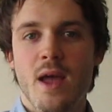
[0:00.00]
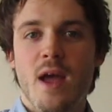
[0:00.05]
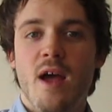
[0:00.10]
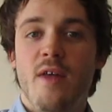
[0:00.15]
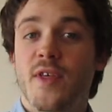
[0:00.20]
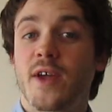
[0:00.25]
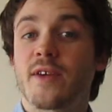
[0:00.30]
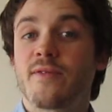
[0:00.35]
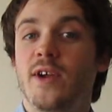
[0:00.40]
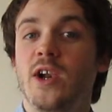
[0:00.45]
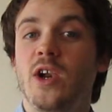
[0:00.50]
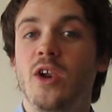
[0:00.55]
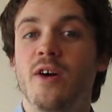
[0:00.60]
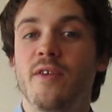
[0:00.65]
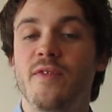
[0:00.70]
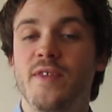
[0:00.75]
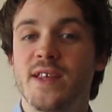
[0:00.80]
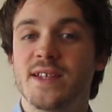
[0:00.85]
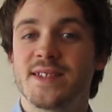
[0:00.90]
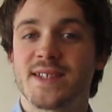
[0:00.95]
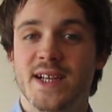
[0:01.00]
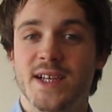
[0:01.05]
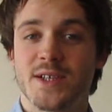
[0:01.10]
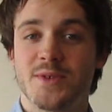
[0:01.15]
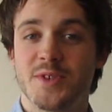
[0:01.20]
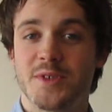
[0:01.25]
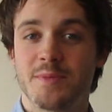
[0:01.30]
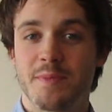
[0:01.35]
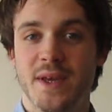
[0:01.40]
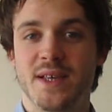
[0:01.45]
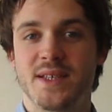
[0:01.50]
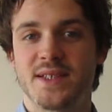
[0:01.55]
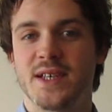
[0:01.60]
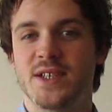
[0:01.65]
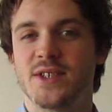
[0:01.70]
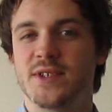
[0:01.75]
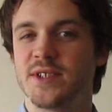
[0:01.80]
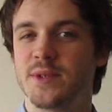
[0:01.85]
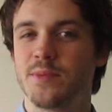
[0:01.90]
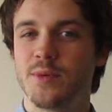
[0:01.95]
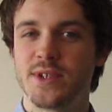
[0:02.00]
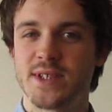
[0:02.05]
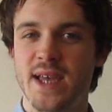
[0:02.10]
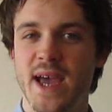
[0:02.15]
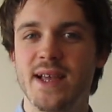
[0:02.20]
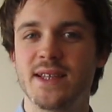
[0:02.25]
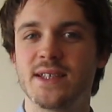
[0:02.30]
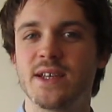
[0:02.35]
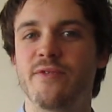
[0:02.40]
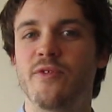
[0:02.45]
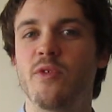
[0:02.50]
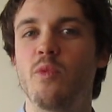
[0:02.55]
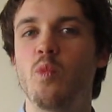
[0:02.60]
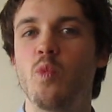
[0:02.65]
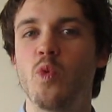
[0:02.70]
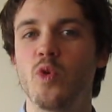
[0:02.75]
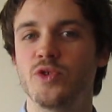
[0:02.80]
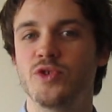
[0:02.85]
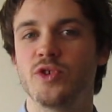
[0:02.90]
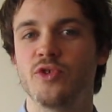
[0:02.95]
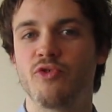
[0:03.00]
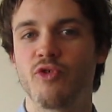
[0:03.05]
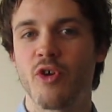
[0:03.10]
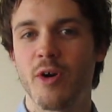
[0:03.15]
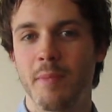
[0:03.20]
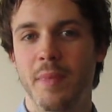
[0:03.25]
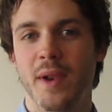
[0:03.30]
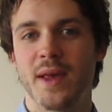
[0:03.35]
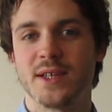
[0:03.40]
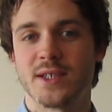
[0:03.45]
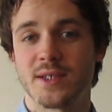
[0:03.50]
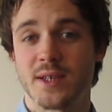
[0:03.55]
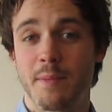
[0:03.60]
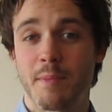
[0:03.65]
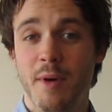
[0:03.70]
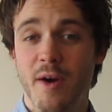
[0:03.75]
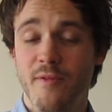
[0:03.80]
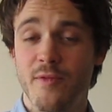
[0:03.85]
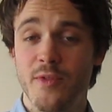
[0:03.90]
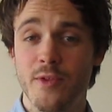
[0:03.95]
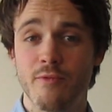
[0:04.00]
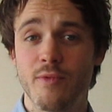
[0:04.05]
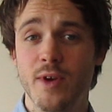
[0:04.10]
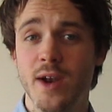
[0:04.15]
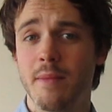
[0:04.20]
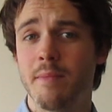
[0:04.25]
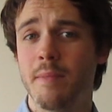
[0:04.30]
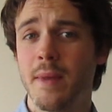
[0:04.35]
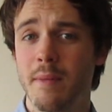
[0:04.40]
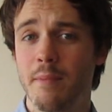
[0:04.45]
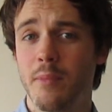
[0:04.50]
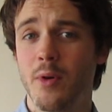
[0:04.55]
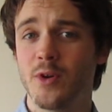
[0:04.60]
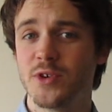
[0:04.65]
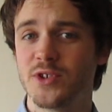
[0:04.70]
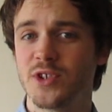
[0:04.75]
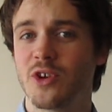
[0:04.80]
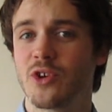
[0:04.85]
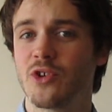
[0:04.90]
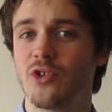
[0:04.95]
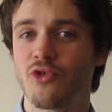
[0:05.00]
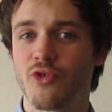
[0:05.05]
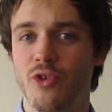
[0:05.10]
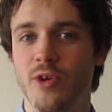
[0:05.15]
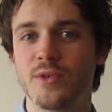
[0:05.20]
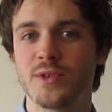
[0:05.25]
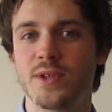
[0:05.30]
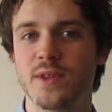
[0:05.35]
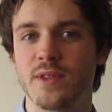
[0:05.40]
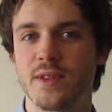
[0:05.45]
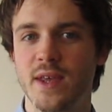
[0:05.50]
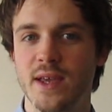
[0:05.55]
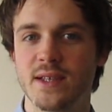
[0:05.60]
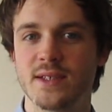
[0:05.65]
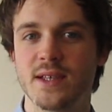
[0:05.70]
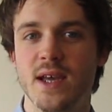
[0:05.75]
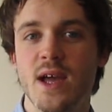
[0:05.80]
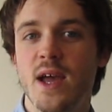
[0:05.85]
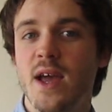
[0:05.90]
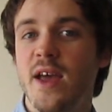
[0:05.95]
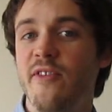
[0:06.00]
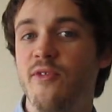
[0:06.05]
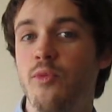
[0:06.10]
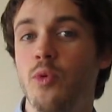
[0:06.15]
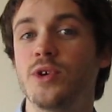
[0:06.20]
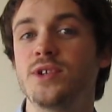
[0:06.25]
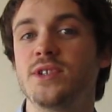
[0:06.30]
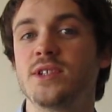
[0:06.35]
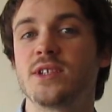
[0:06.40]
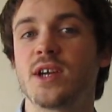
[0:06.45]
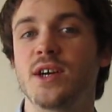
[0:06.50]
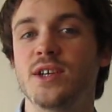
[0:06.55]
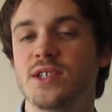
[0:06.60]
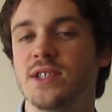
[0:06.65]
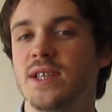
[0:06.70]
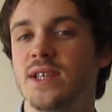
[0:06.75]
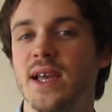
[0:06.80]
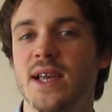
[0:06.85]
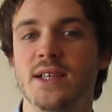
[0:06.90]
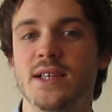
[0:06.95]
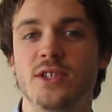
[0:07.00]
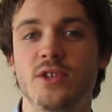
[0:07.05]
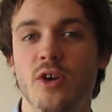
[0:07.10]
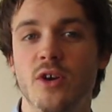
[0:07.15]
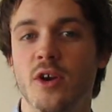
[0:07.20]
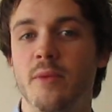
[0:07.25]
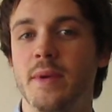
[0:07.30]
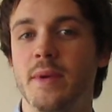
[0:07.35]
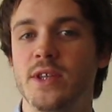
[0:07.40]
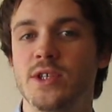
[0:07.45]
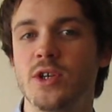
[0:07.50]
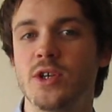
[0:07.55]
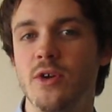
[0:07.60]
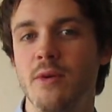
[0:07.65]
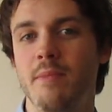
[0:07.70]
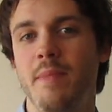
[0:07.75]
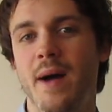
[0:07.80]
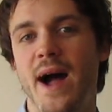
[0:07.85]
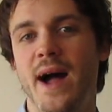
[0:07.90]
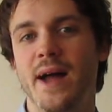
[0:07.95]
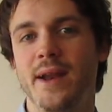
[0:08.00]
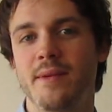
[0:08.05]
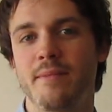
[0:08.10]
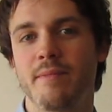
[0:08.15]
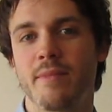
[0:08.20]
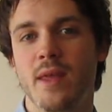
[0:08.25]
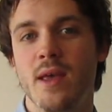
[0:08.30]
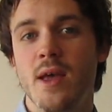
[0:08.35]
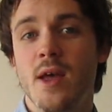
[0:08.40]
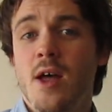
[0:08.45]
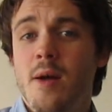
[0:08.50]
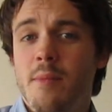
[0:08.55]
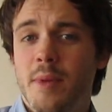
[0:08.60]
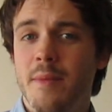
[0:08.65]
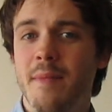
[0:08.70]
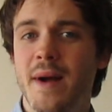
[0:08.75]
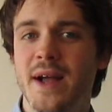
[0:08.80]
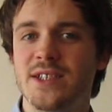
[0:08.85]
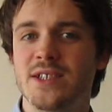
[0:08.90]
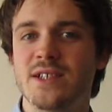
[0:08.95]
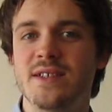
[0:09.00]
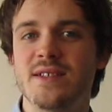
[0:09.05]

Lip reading: Thankfully, a lot of the International Space Station is protected from water droplets. Apart from the really important controls and things, if water touches it, it's not going to be too bad. But imagine